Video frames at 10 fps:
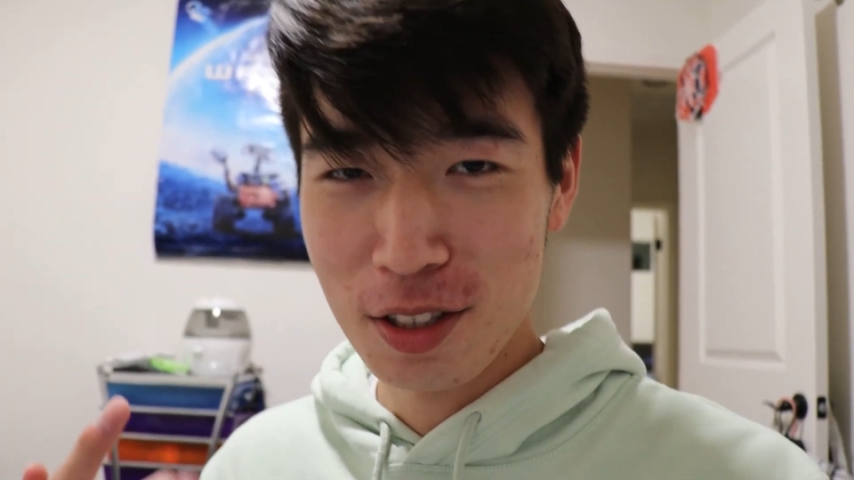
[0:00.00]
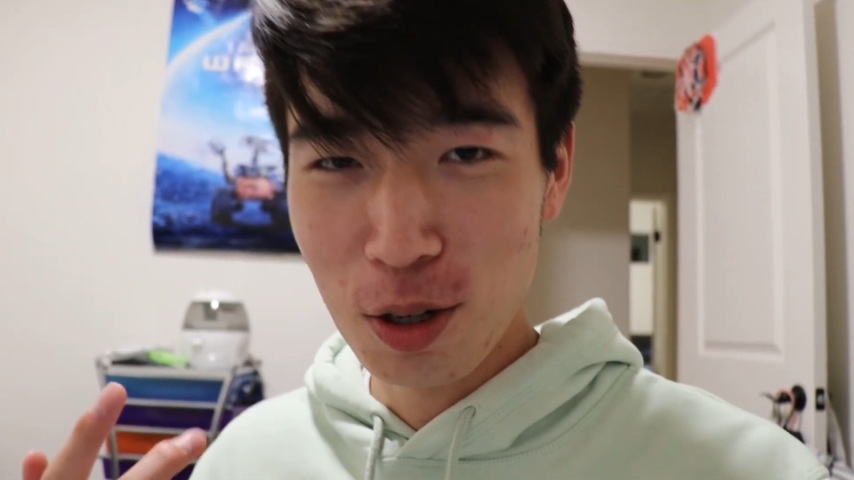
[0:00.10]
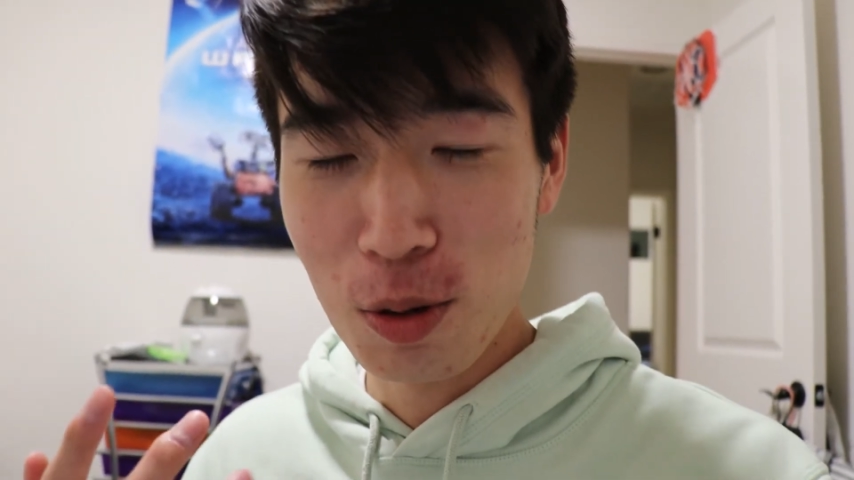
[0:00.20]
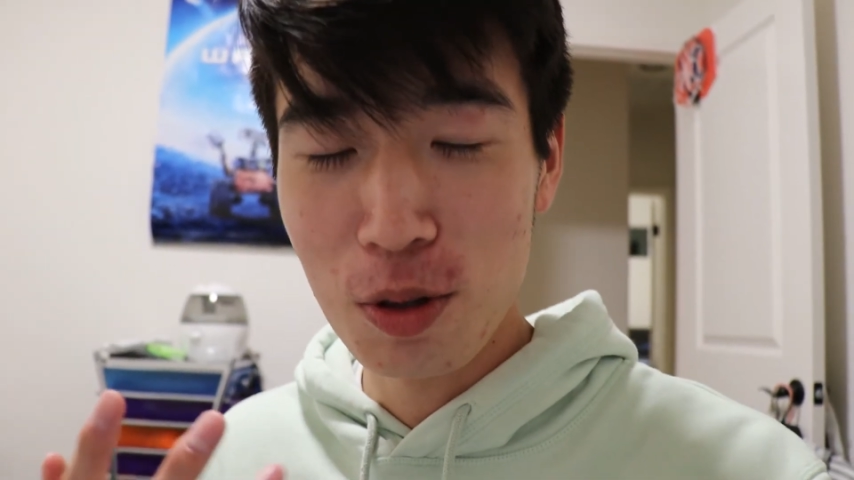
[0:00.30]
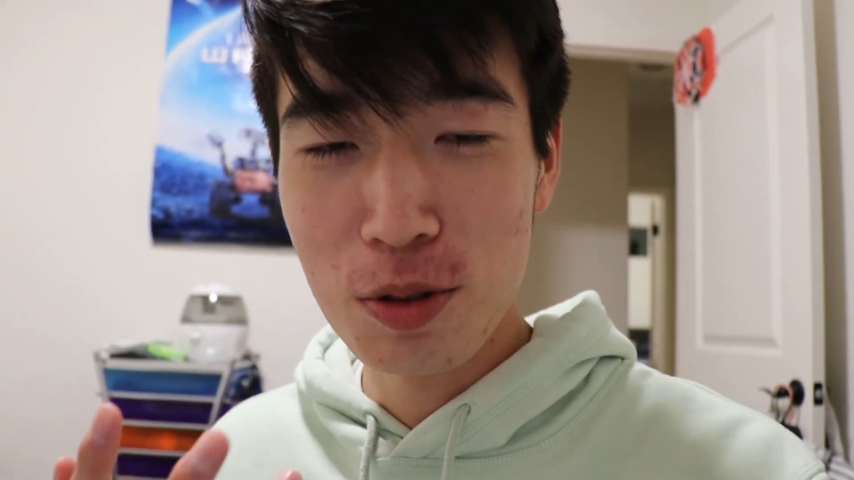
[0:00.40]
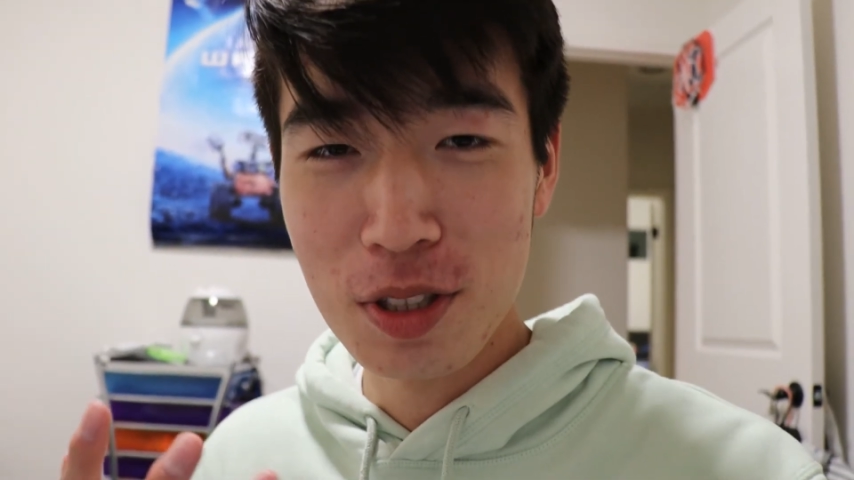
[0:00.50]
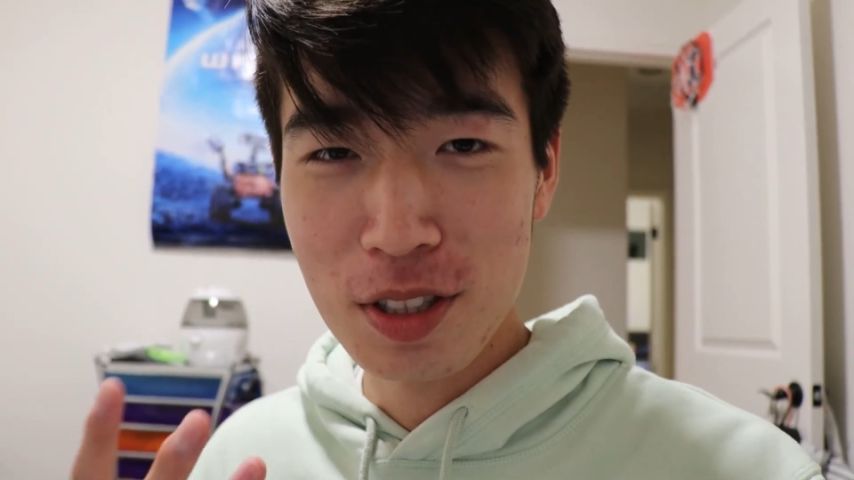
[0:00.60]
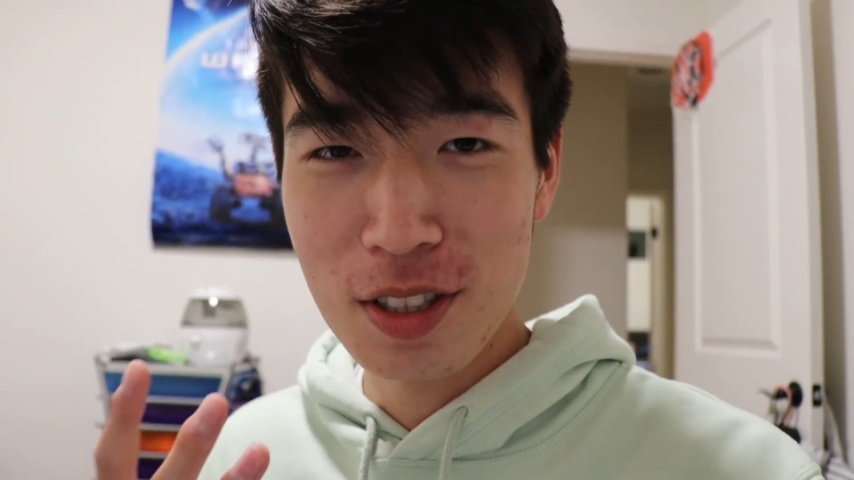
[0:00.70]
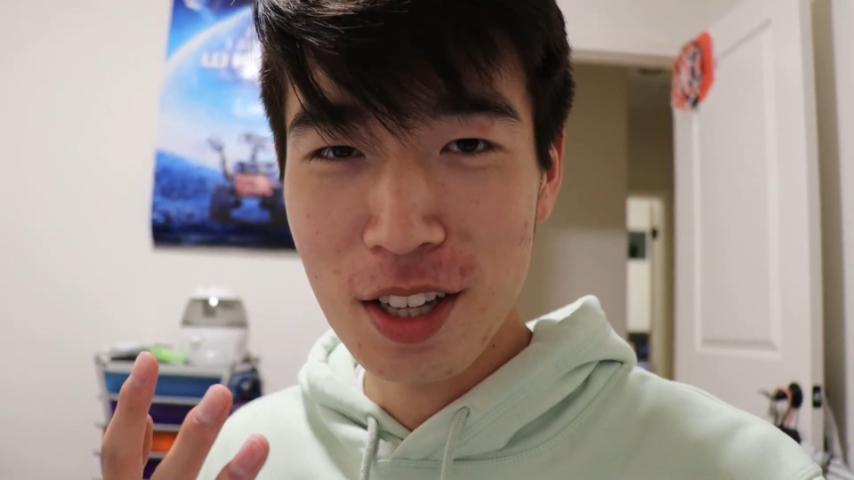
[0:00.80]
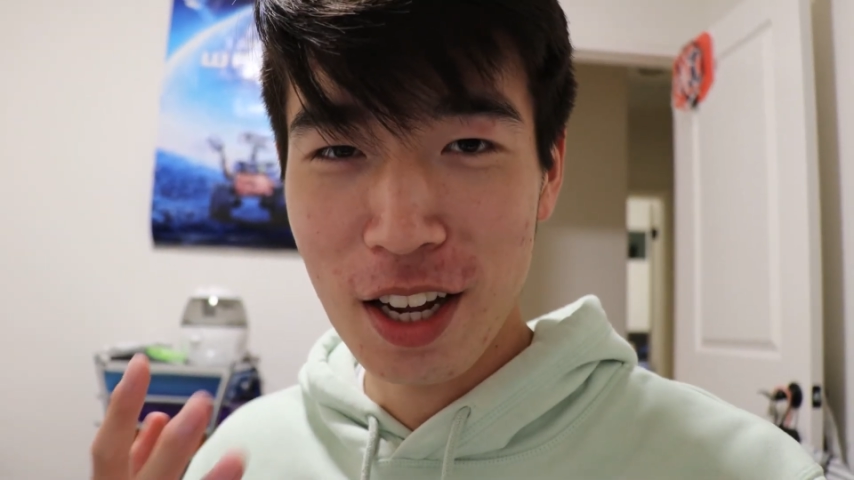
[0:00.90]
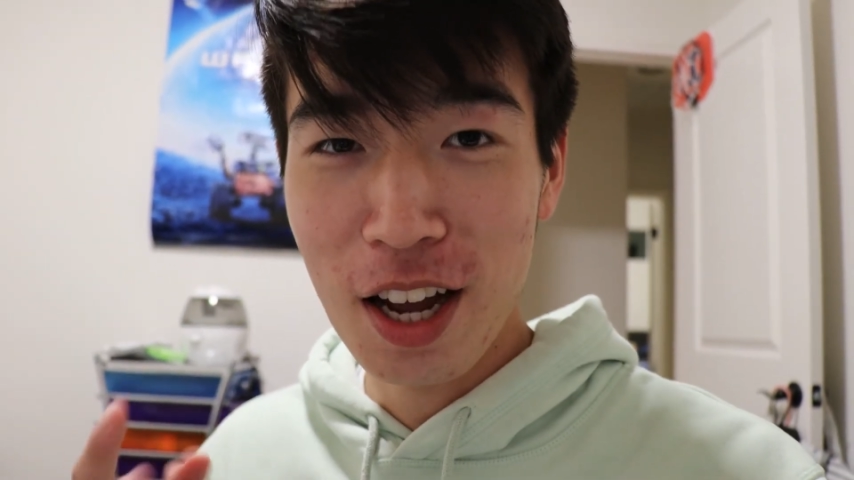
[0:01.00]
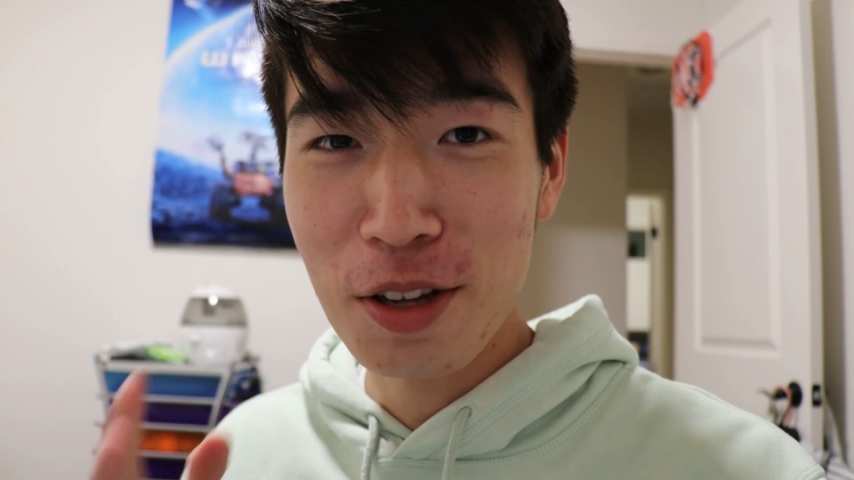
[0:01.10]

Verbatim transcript: don't use like I